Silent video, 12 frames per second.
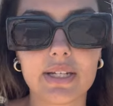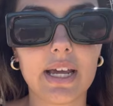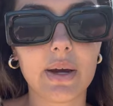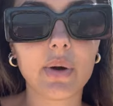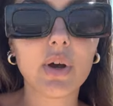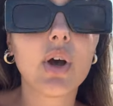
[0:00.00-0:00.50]

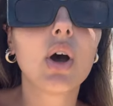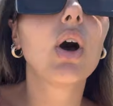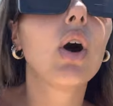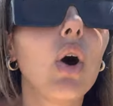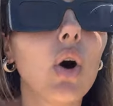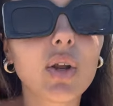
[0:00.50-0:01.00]
now.
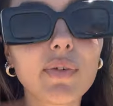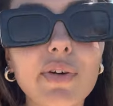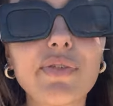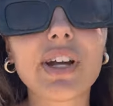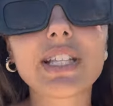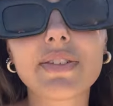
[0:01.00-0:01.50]
All of our
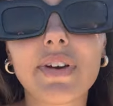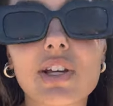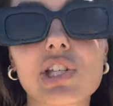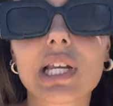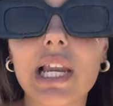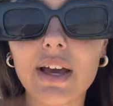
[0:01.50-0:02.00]
friends have
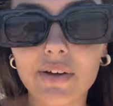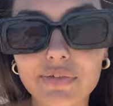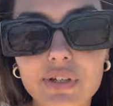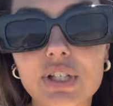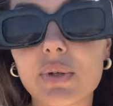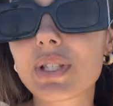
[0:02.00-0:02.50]
actually left,
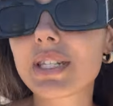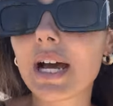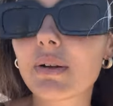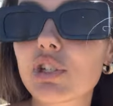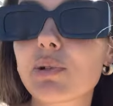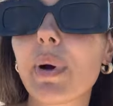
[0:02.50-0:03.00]
so it's now
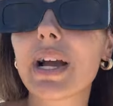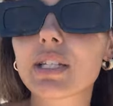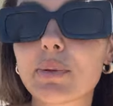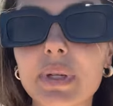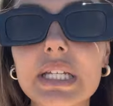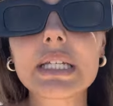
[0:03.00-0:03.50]
just back
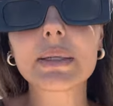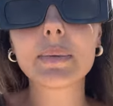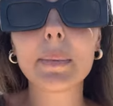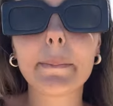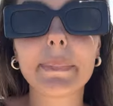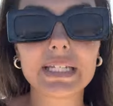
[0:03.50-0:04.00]
to being
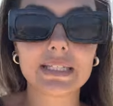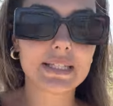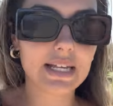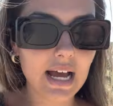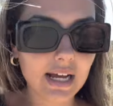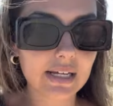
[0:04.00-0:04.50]
me and
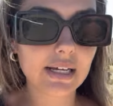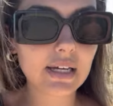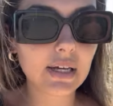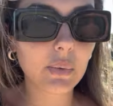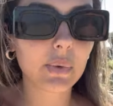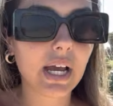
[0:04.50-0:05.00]
Zach.
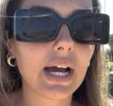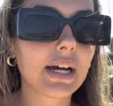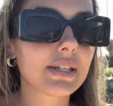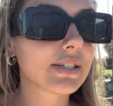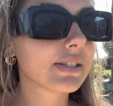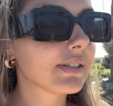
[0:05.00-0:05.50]
We
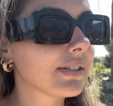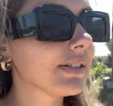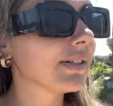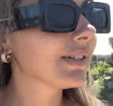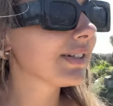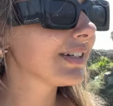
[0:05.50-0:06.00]
had the way
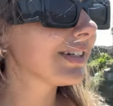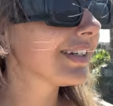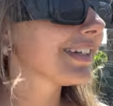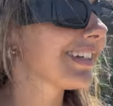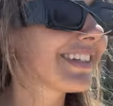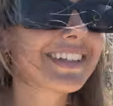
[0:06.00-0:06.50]
we like it.
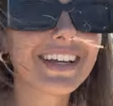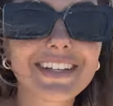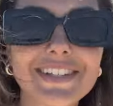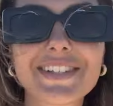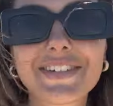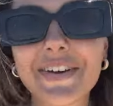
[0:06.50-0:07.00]

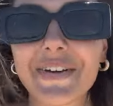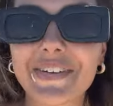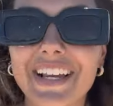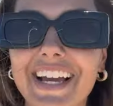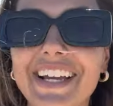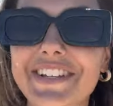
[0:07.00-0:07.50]
Yes, the way we
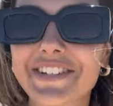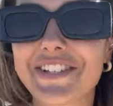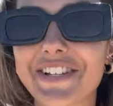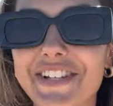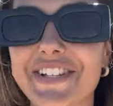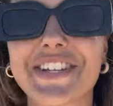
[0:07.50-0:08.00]
like it, just
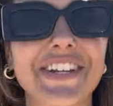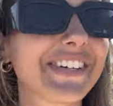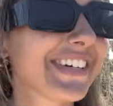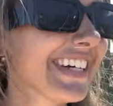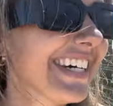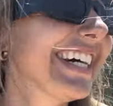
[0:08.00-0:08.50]
us two.
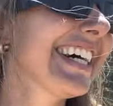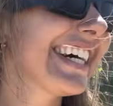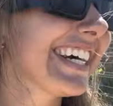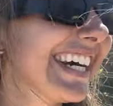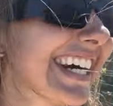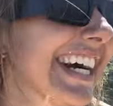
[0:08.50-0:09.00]

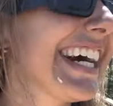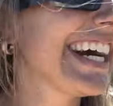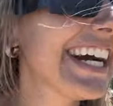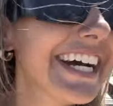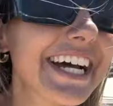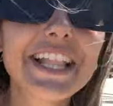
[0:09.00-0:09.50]

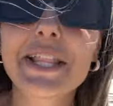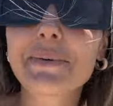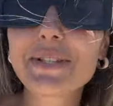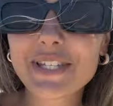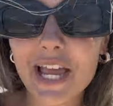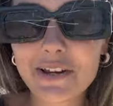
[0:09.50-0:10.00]
There
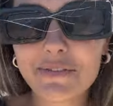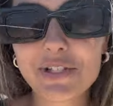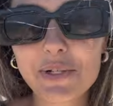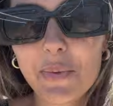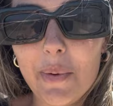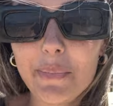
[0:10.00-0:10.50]
was 10 of us
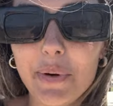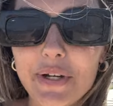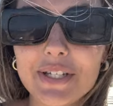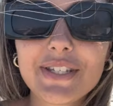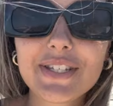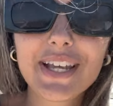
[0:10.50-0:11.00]
at one
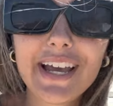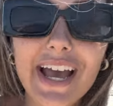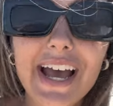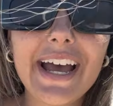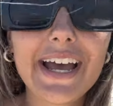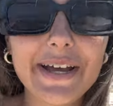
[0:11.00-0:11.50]
point,
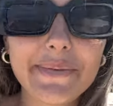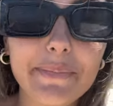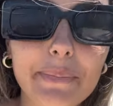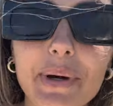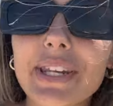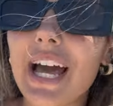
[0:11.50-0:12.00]

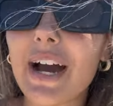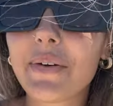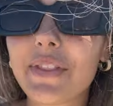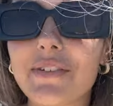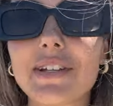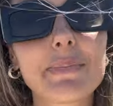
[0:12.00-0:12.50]
but now
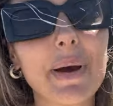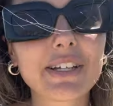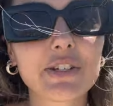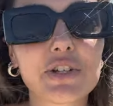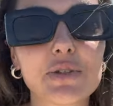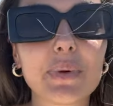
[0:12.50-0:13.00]
there is back to
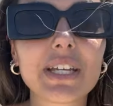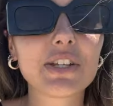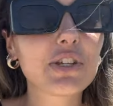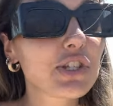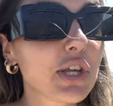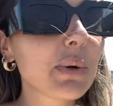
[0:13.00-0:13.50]
just being
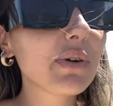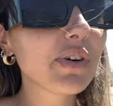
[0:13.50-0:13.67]
2 of